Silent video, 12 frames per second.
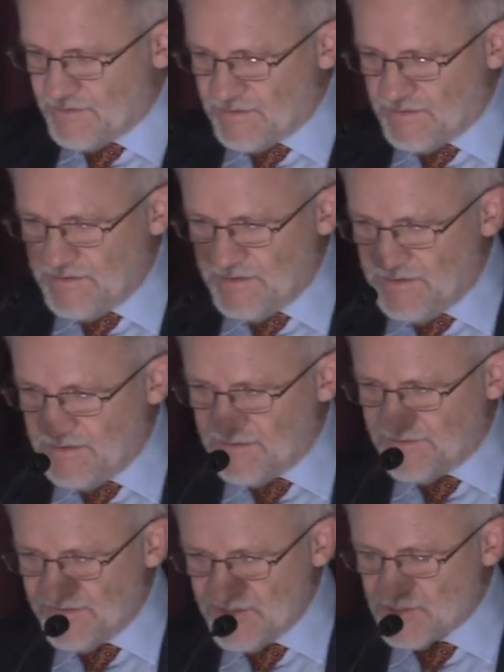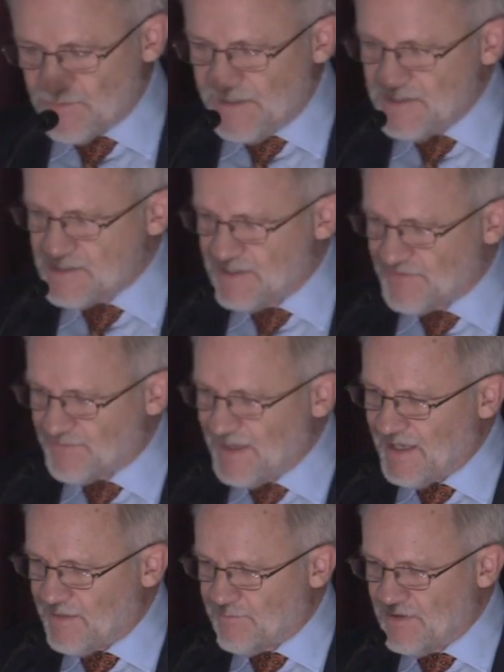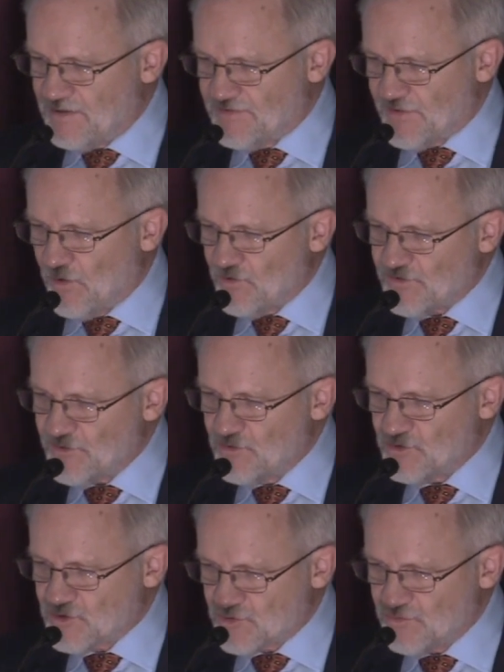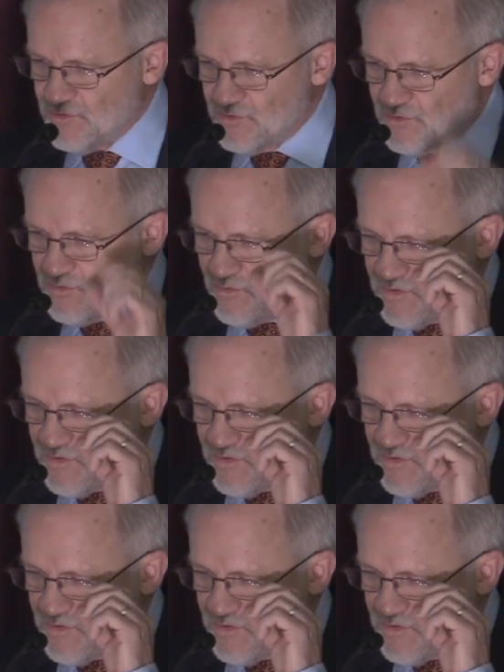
the, the situation is bad, but it's also true